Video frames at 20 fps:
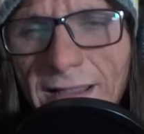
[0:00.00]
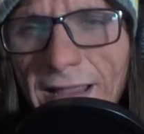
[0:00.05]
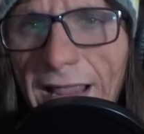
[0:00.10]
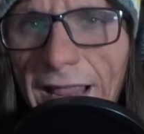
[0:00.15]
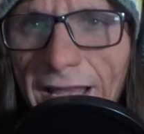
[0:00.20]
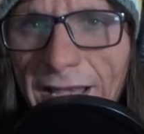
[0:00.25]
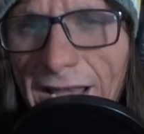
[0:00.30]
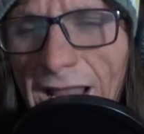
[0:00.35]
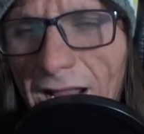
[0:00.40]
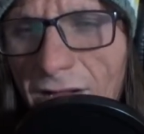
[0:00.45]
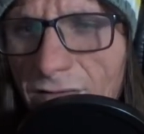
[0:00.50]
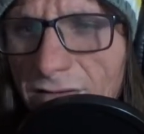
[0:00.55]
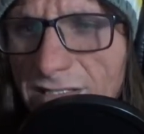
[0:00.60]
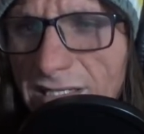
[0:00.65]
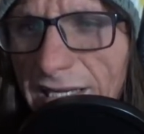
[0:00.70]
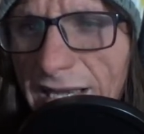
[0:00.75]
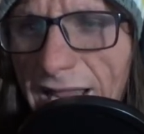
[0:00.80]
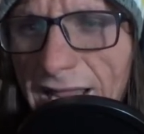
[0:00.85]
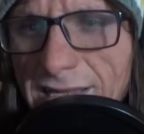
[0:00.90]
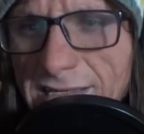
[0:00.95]
now in
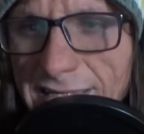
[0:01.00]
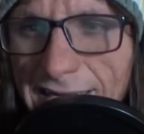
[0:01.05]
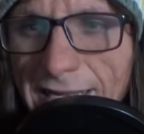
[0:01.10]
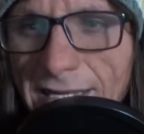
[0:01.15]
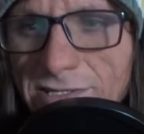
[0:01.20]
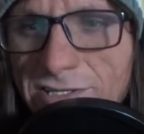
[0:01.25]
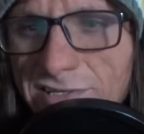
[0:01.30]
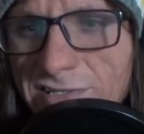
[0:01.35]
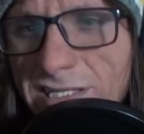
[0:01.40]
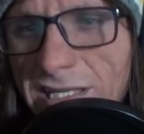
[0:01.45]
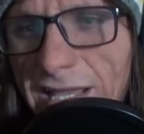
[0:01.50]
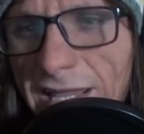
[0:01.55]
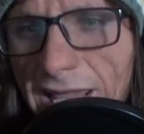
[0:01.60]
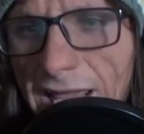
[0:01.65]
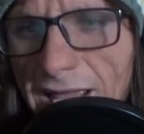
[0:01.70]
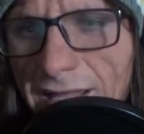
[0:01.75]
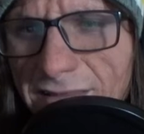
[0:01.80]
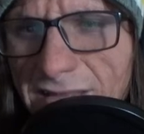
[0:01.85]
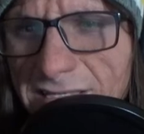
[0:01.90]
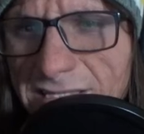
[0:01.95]
today's age, it's like eh,
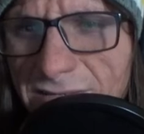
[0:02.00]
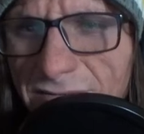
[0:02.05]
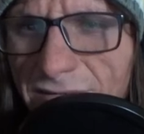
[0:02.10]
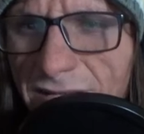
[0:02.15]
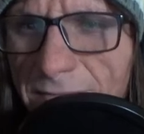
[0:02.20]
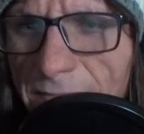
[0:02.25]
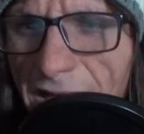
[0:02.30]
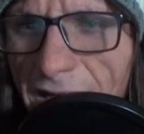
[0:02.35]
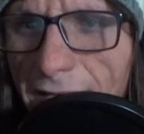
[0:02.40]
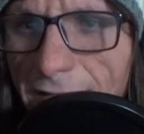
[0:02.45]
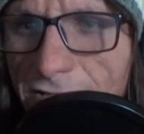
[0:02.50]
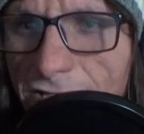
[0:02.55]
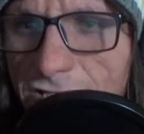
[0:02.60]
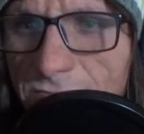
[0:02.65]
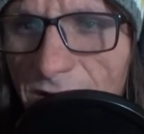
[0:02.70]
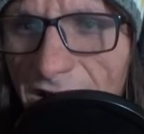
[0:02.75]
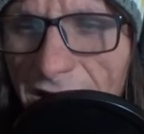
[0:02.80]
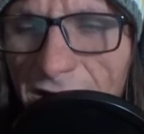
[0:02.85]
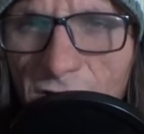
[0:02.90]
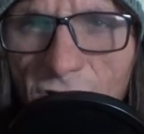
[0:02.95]
it doesn't really matter. Just
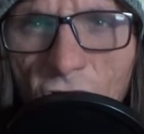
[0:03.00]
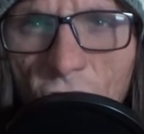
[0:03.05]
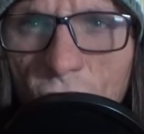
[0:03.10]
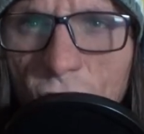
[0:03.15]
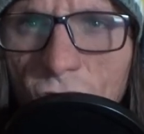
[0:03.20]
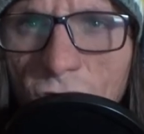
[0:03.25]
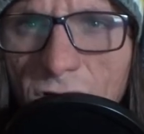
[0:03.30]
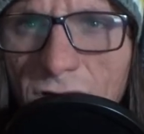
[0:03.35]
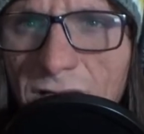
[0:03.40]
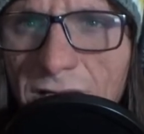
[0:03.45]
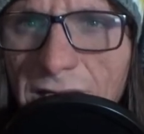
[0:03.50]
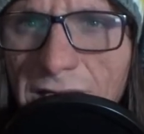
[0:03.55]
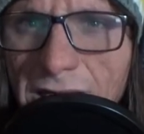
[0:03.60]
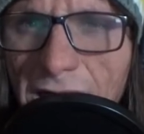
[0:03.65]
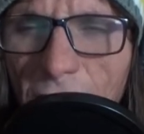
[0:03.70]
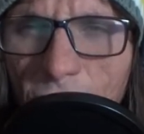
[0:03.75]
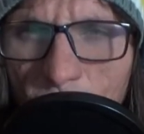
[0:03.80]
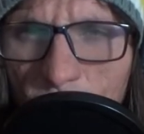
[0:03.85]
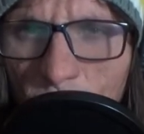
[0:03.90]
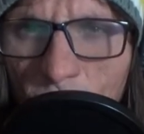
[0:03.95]
make it cool, a
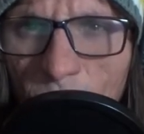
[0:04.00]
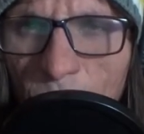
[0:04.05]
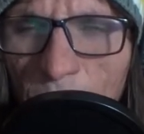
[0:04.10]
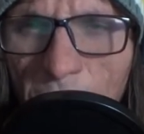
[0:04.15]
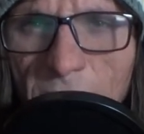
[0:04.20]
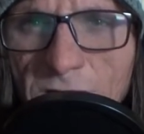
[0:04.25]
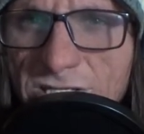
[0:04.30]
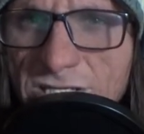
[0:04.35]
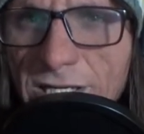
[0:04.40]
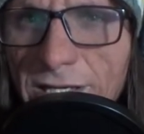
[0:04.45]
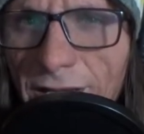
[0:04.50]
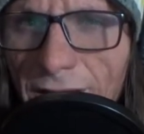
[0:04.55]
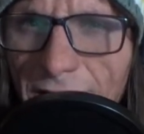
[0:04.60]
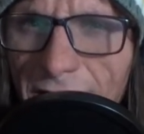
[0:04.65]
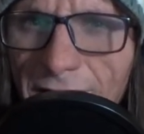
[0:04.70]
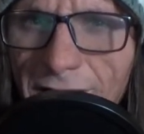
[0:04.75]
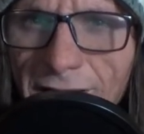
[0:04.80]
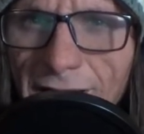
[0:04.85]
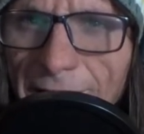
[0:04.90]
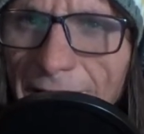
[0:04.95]
cool person,
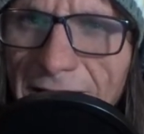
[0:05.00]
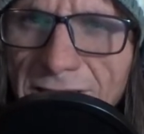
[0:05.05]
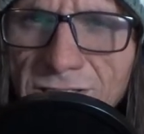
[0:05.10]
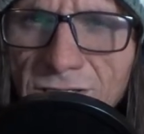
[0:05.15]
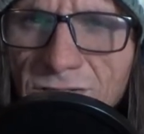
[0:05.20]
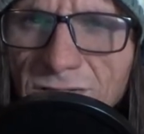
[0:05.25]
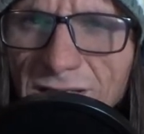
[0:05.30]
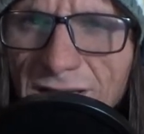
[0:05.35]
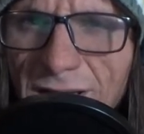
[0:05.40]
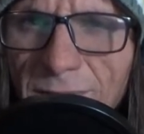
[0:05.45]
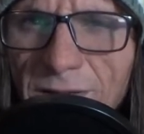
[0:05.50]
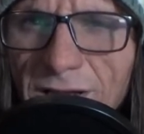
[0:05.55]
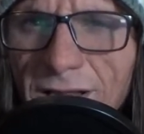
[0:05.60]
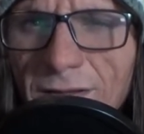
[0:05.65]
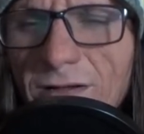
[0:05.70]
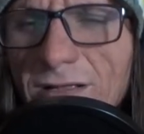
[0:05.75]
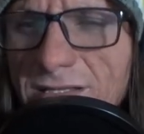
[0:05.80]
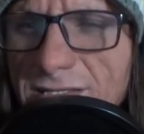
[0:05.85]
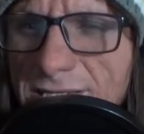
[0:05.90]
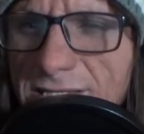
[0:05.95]
and that's all anybody
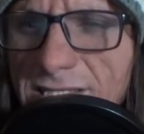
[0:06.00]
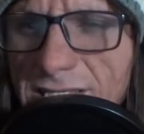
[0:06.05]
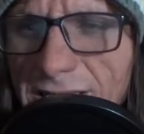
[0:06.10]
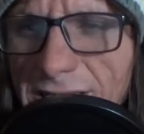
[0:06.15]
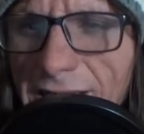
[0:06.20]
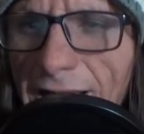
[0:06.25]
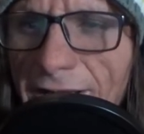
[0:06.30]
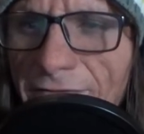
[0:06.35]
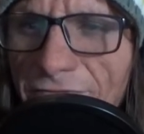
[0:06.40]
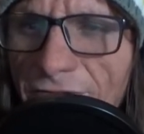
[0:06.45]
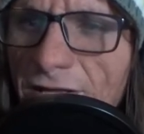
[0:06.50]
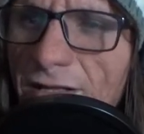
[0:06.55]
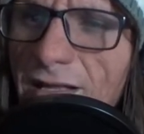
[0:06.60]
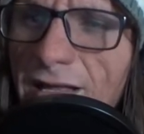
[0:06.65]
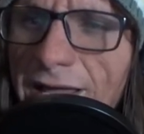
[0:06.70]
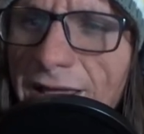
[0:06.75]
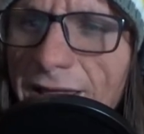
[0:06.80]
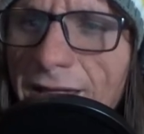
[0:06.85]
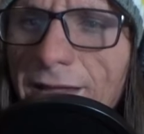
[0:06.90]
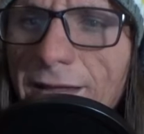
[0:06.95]
wants to see. I feel
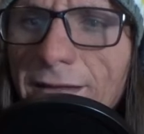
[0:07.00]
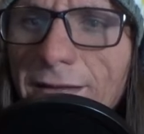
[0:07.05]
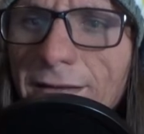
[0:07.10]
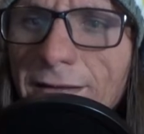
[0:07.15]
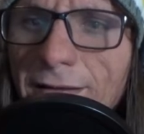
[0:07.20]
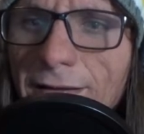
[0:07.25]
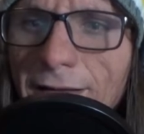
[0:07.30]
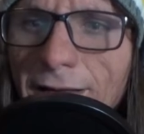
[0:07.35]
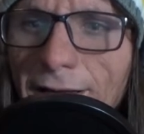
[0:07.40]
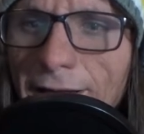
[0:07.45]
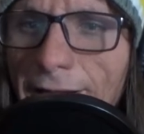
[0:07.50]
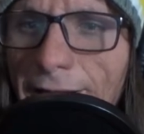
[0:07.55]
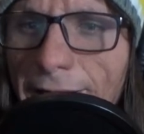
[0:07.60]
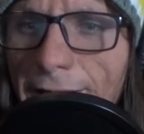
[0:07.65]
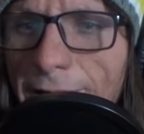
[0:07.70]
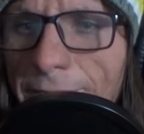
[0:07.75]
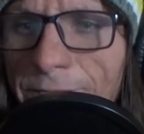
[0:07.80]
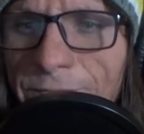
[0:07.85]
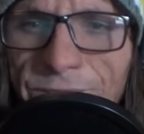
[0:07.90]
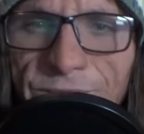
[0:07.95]
like,
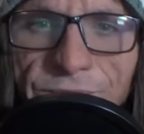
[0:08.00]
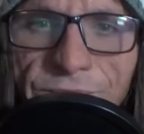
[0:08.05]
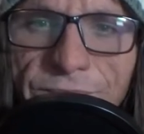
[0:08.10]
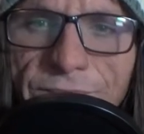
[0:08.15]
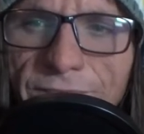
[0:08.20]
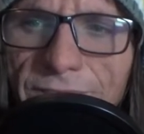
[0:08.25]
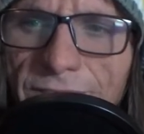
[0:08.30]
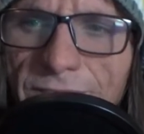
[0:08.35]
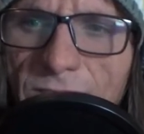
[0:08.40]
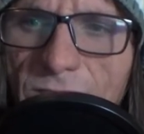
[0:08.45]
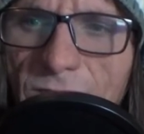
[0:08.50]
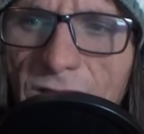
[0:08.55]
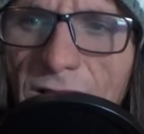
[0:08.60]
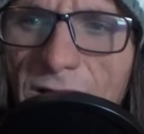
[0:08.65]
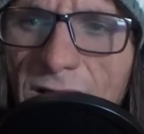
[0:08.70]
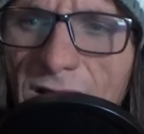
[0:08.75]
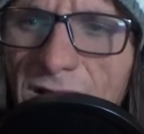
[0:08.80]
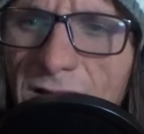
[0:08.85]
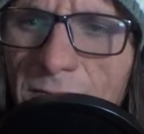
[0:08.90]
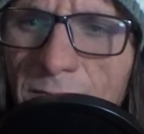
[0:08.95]
um,
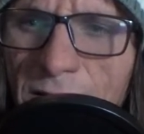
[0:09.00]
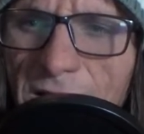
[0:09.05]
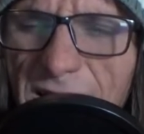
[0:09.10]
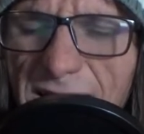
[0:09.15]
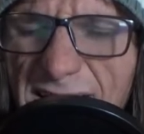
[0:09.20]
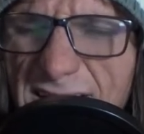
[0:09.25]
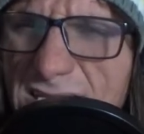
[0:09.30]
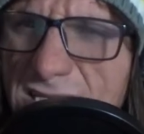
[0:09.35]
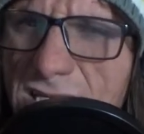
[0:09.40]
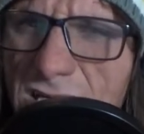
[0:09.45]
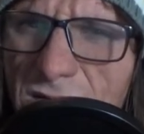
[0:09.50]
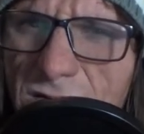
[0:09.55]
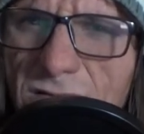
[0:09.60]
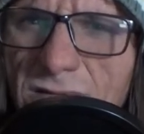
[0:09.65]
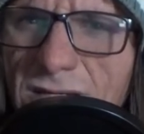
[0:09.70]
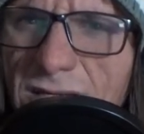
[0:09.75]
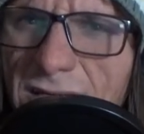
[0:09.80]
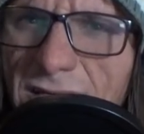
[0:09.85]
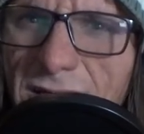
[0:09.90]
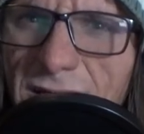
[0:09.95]
but yeah. So,
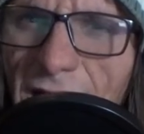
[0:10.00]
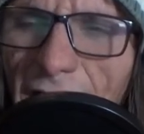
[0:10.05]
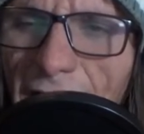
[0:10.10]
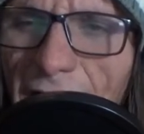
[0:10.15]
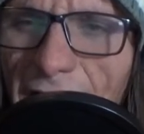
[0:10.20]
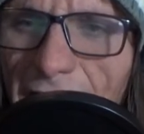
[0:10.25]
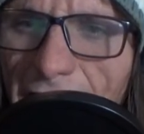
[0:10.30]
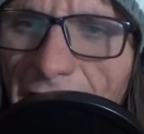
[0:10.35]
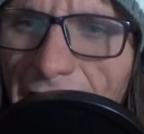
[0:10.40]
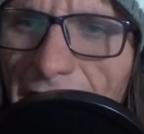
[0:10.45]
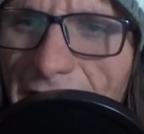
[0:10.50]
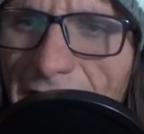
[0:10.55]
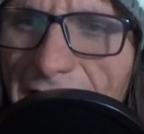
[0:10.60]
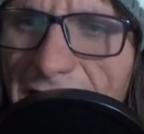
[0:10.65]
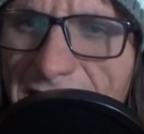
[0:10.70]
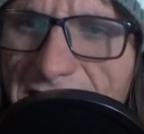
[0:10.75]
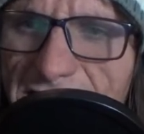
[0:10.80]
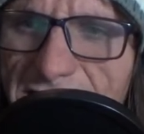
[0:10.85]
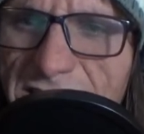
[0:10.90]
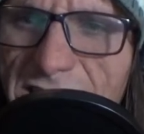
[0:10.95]
uh, uh,
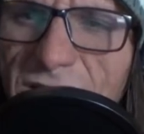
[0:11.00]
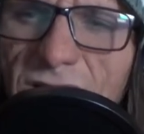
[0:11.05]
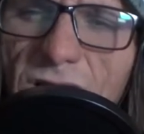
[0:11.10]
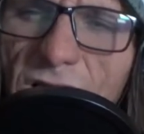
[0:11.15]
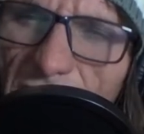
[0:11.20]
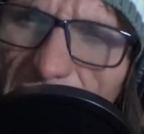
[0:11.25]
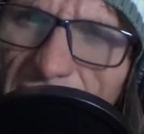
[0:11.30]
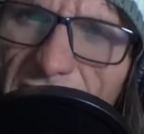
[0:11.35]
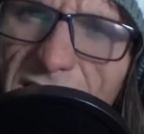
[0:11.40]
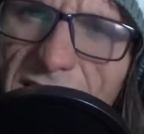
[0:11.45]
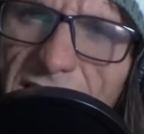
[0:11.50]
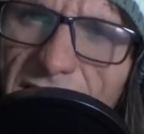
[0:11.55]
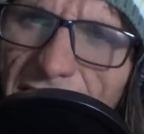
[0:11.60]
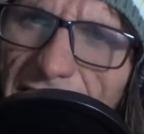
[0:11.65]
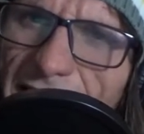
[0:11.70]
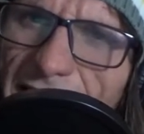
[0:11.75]
still good, I